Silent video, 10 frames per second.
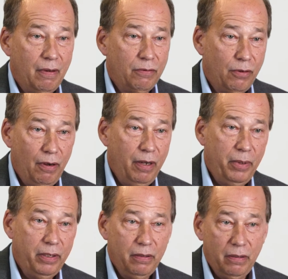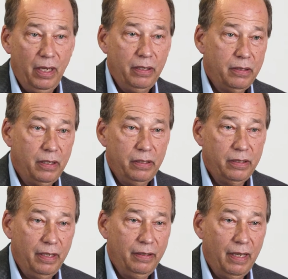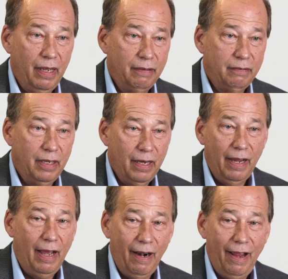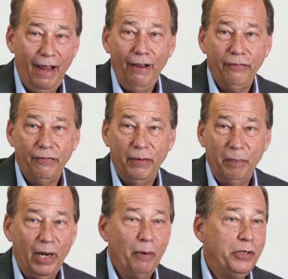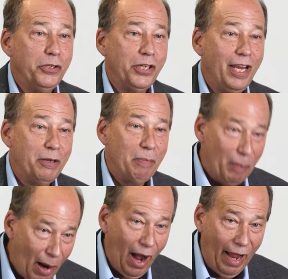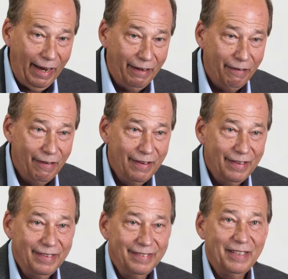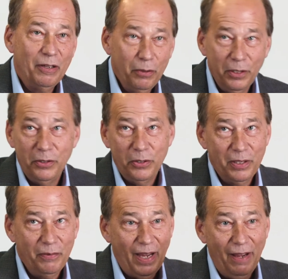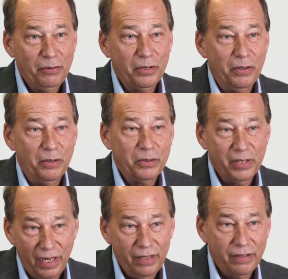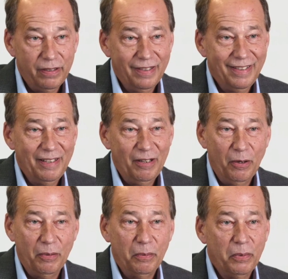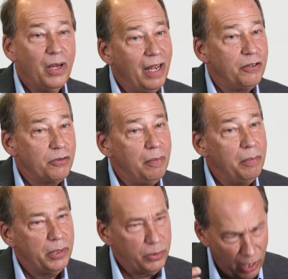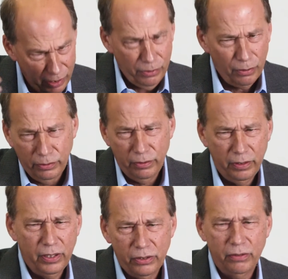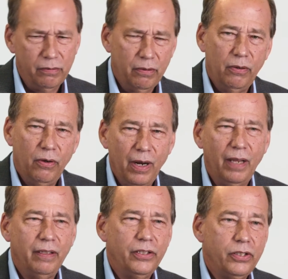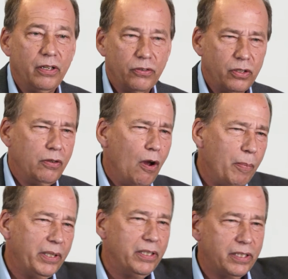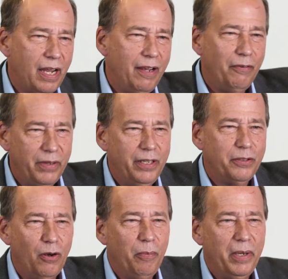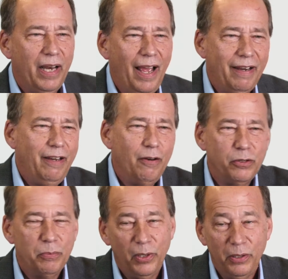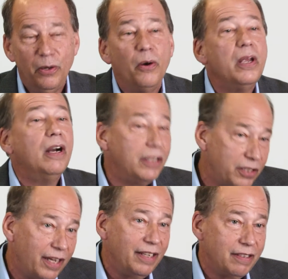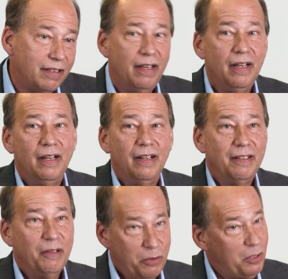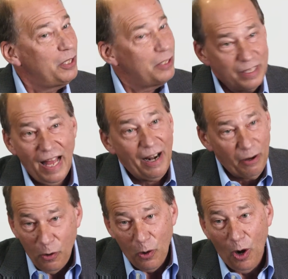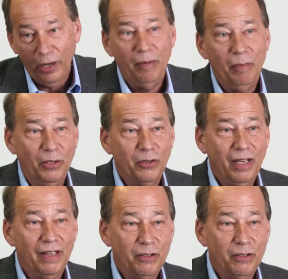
So I went in class and I said that, and I got an F. But I wouldn't change my mind. They just give you Fs in those days, and you get in trouble because I told you this and you're not listening. I said, no, but this guy over here told me that and he knows more than you. It's not a good argument to get